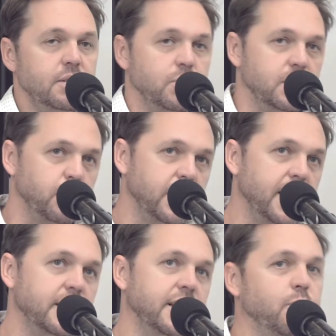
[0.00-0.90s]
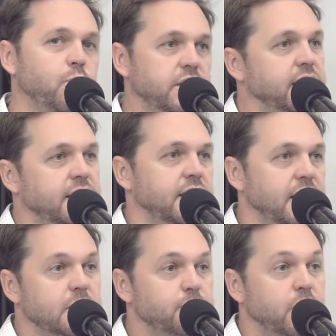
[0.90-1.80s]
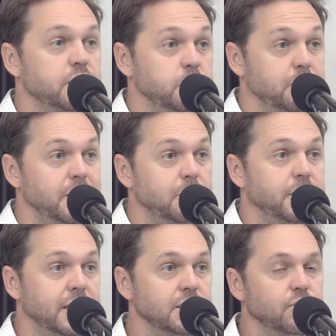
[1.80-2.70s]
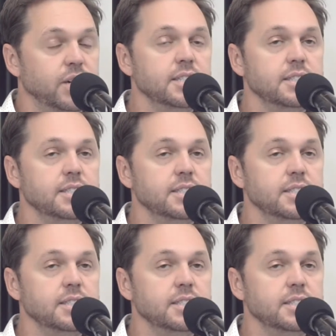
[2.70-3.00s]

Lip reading: when we ended up working out that enterprise was a better place for us.